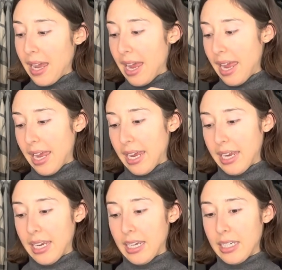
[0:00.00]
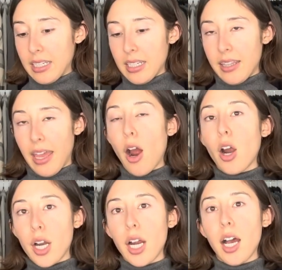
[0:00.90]
and they
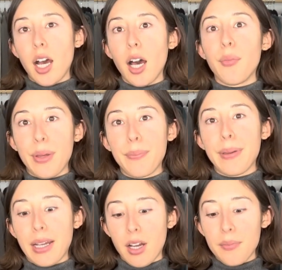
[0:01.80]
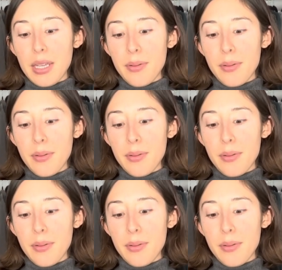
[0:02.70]
are a bit big on me,